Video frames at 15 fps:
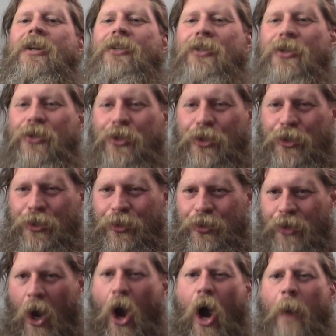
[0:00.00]
to
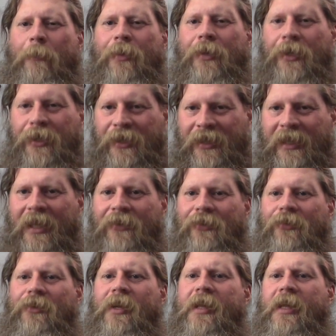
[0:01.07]
stop
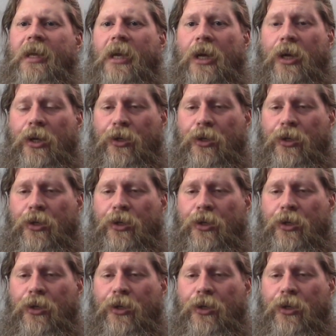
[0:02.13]
listening